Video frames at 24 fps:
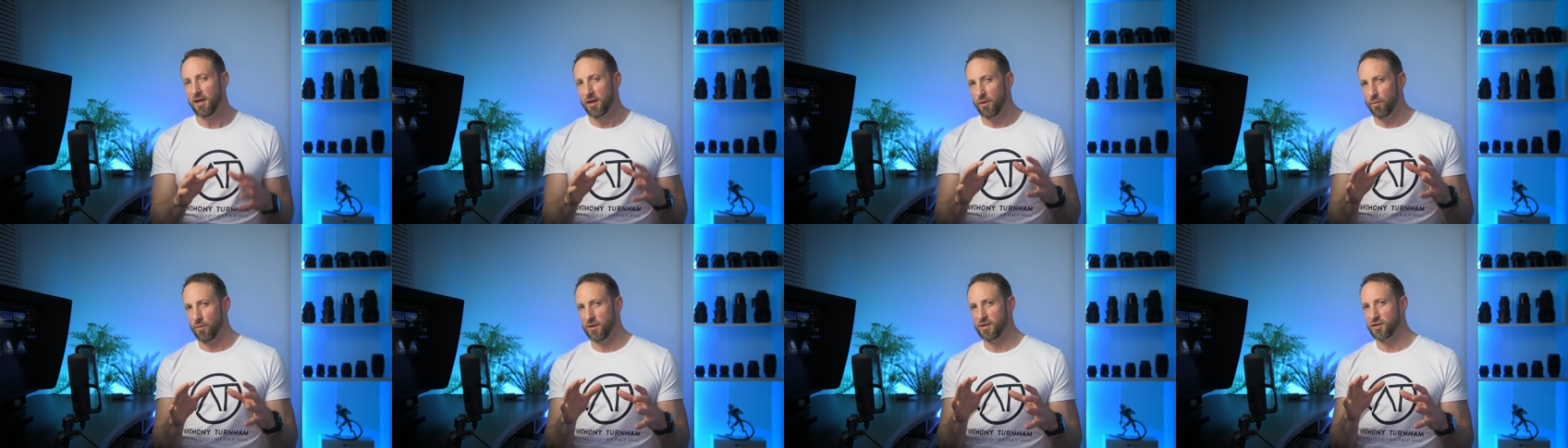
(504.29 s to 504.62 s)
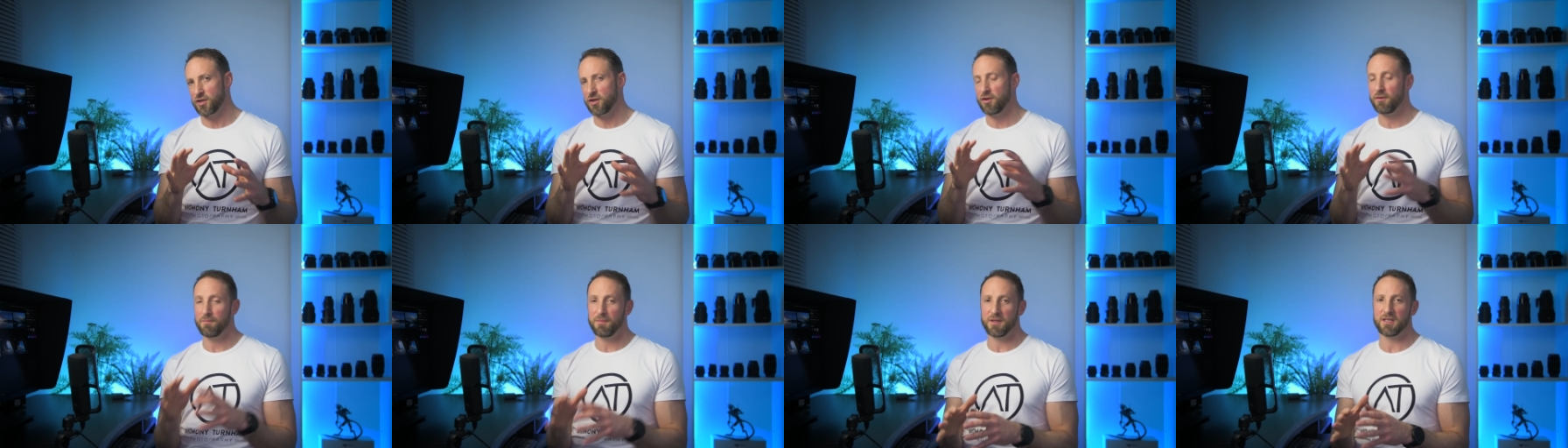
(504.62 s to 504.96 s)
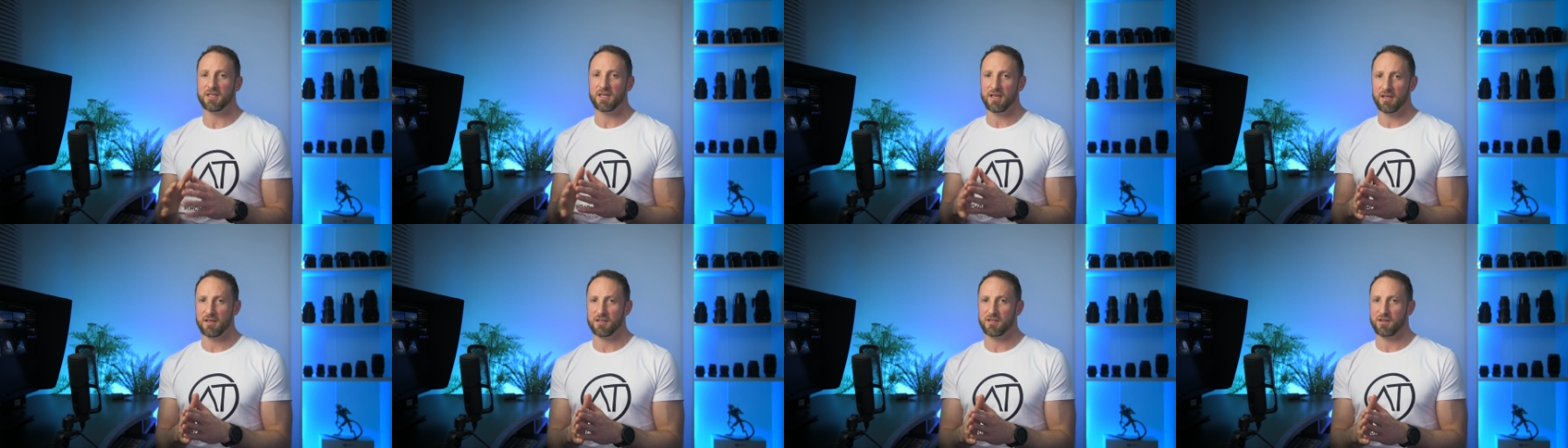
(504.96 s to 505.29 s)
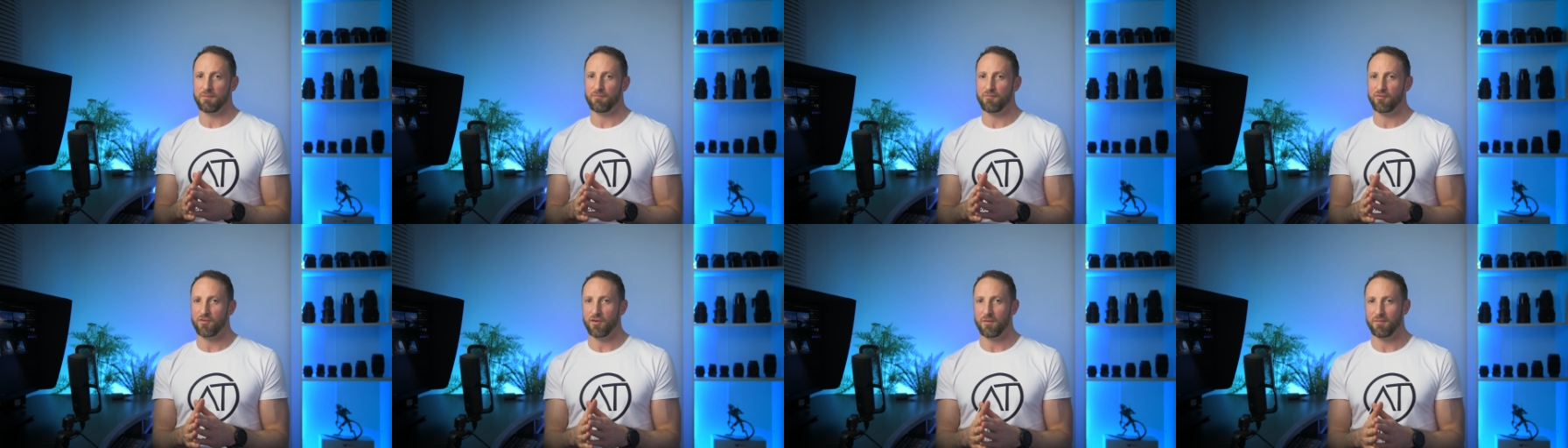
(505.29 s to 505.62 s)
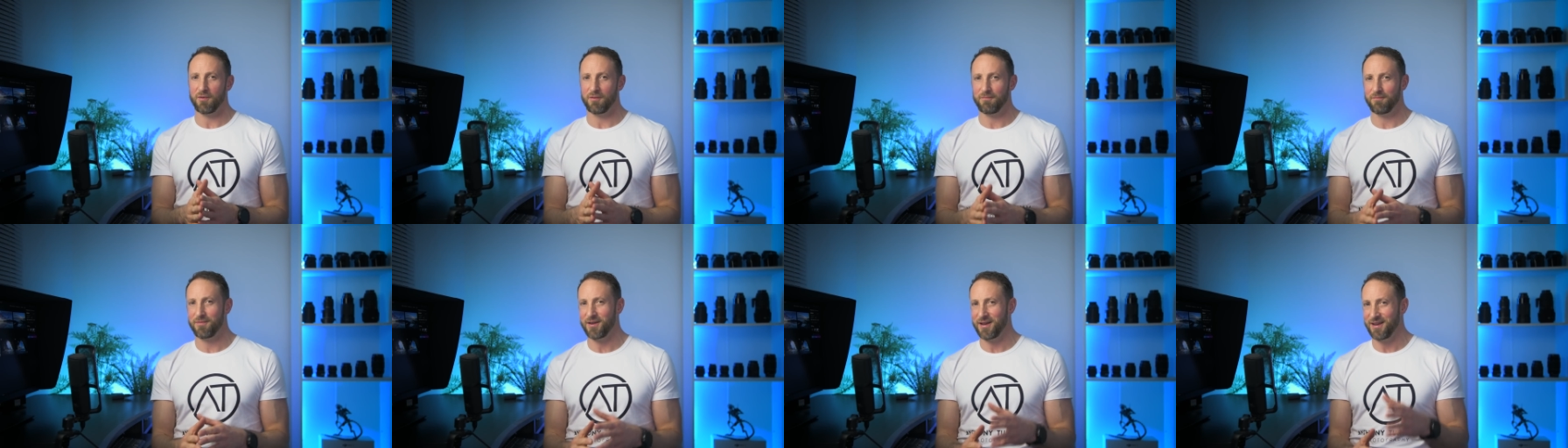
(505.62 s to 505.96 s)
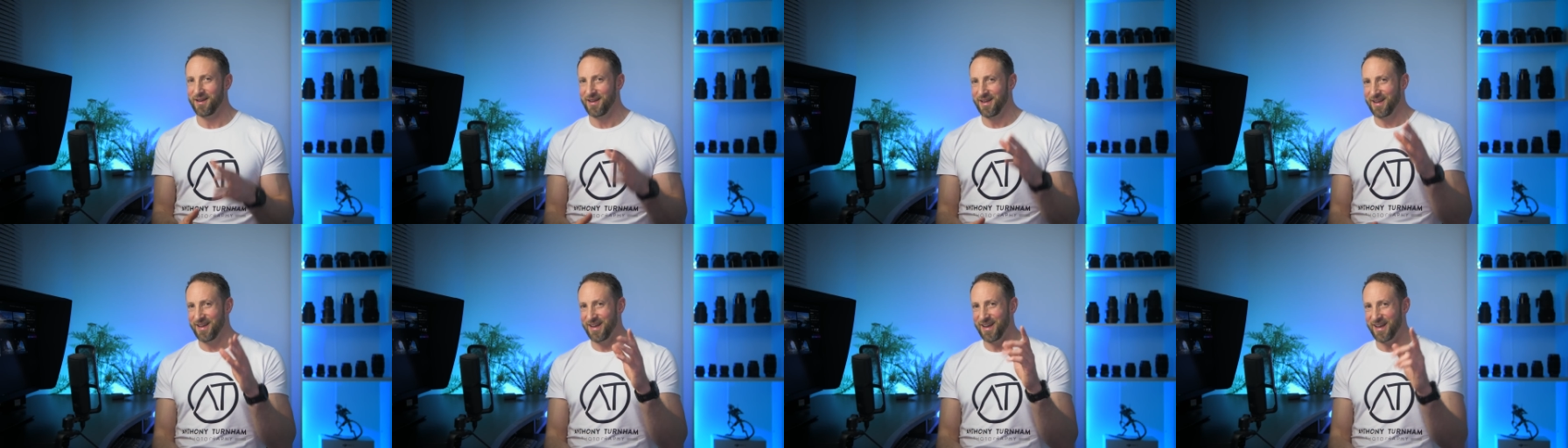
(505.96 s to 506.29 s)
which could be seen as a problem, but
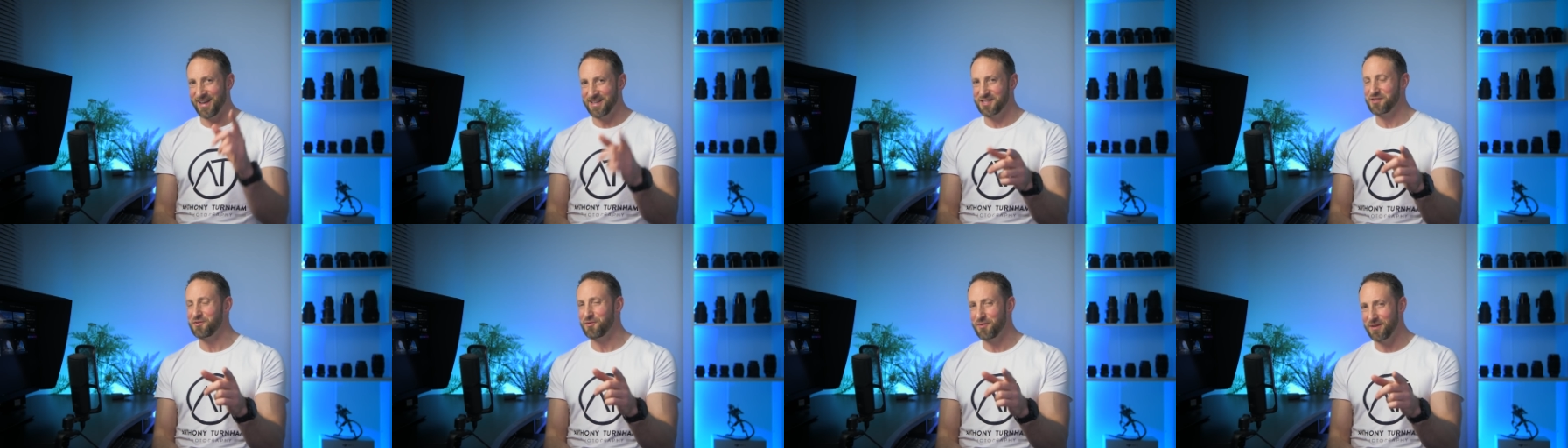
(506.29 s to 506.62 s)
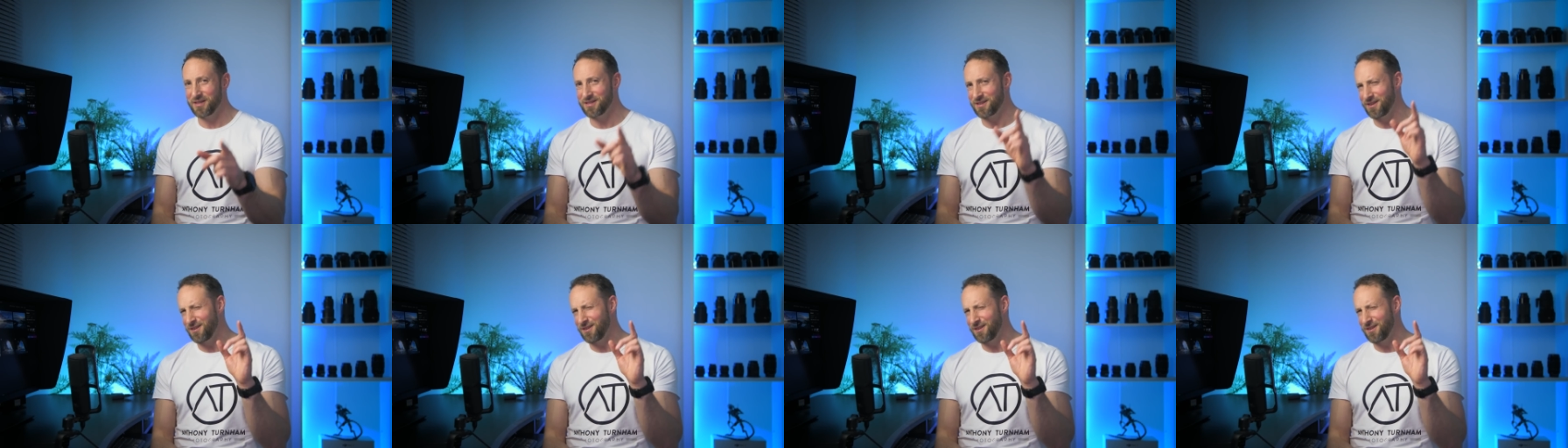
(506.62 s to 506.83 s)
as always,